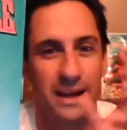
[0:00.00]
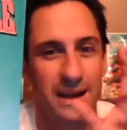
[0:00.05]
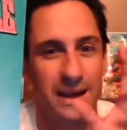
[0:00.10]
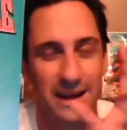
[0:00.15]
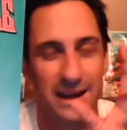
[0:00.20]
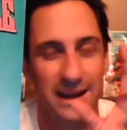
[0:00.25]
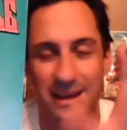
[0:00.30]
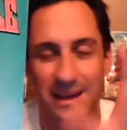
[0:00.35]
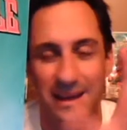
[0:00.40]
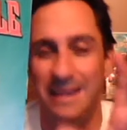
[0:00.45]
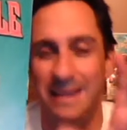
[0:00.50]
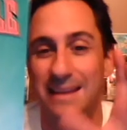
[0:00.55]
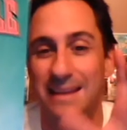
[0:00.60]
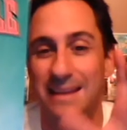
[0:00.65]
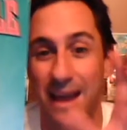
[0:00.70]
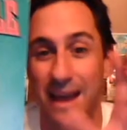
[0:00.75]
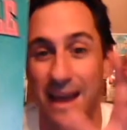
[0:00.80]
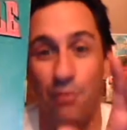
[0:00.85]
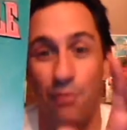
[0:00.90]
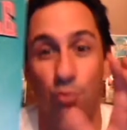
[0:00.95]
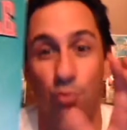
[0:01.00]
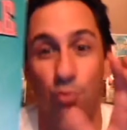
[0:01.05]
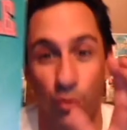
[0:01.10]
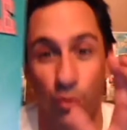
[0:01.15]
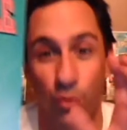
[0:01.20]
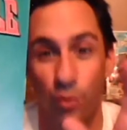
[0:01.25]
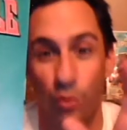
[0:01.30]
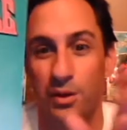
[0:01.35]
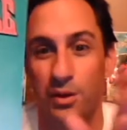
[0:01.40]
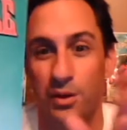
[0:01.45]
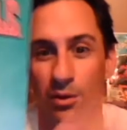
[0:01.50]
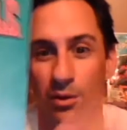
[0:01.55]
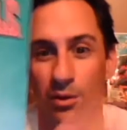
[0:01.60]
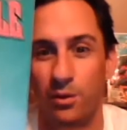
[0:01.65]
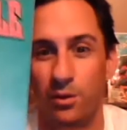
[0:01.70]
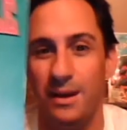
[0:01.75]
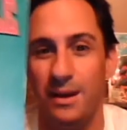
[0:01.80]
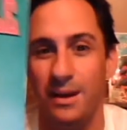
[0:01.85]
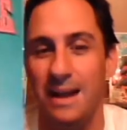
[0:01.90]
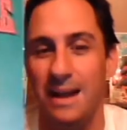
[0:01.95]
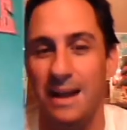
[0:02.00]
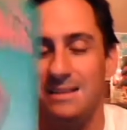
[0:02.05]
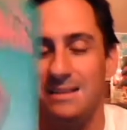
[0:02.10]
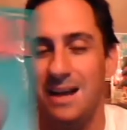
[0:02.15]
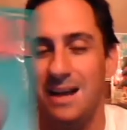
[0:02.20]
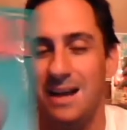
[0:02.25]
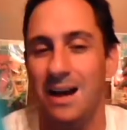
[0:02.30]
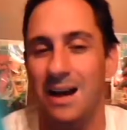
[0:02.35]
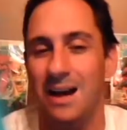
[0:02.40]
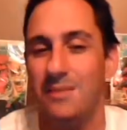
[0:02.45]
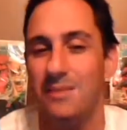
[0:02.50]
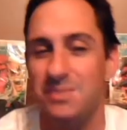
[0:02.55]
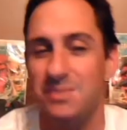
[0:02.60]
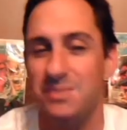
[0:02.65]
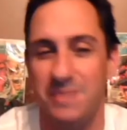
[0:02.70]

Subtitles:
It can get really gory at times